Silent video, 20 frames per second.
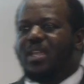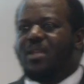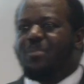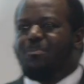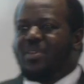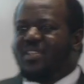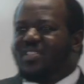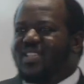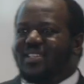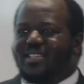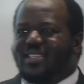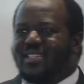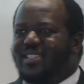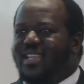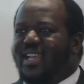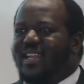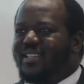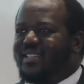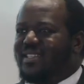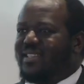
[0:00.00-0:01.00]
business
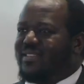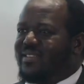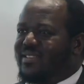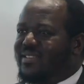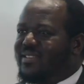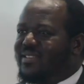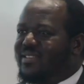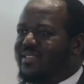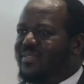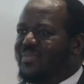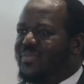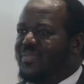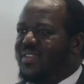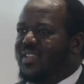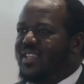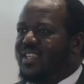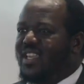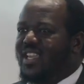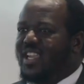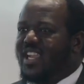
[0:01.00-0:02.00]
intelligence
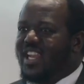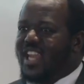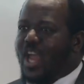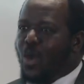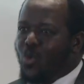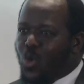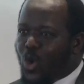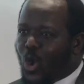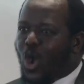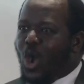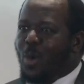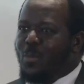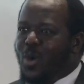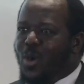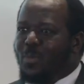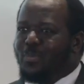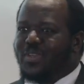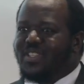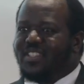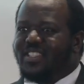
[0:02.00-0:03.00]
that will come
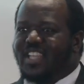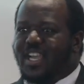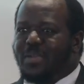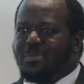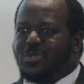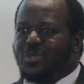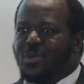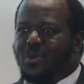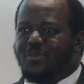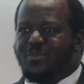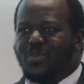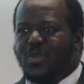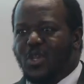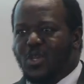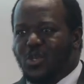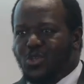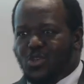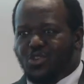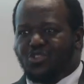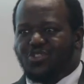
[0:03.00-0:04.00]
up in terms of
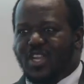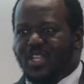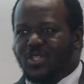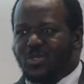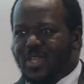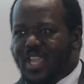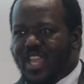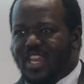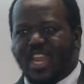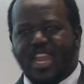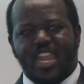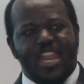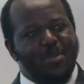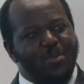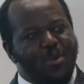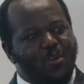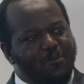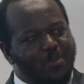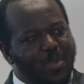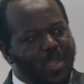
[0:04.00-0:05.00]
you trying to get the
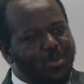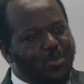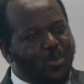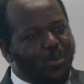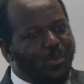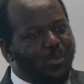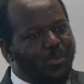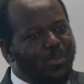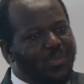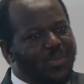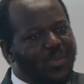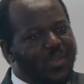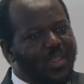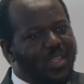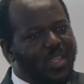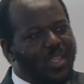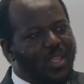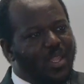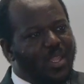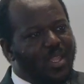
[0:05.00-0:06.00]
name of people.
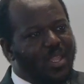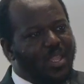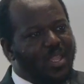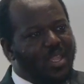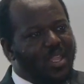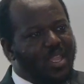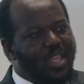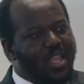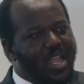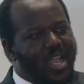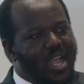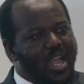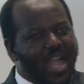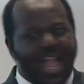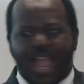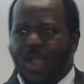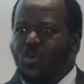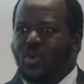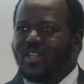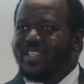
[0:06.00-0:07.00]

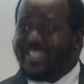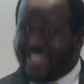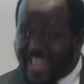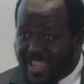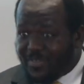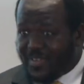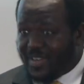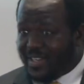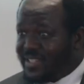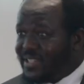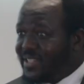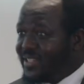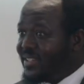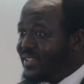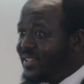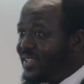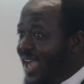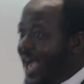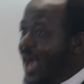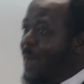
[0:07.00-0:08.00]
I want David.
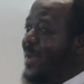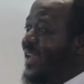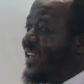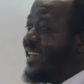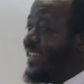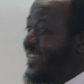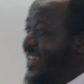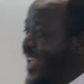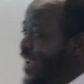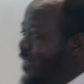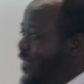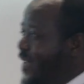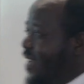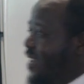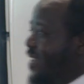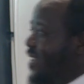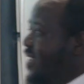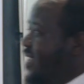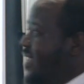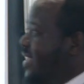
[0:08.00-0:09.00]
How many
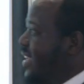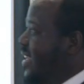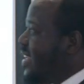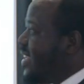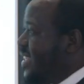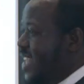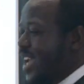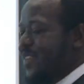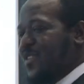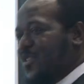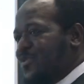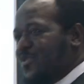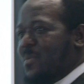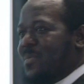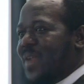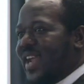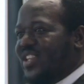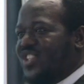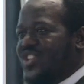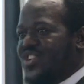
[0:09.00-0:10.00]
David? David
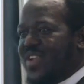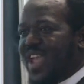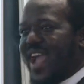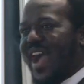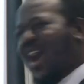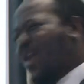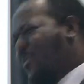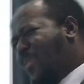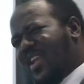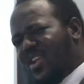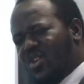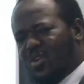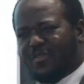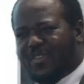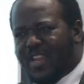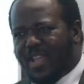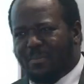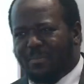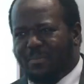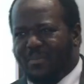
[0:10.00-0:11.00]
from Nigeria. How many of
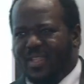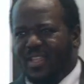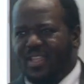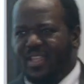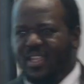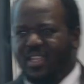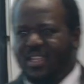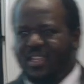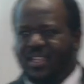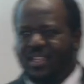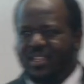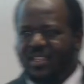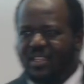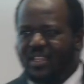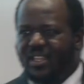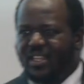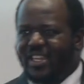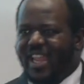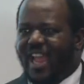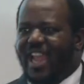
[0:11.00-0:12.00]
them
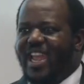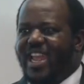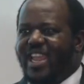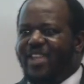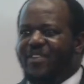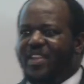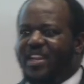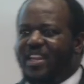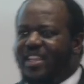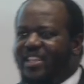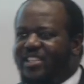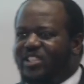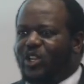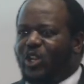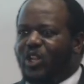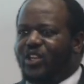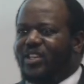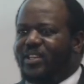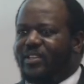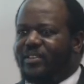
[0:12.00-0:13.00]
that live in East
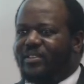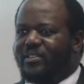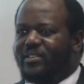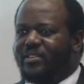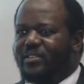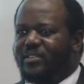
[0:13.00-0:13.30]
London?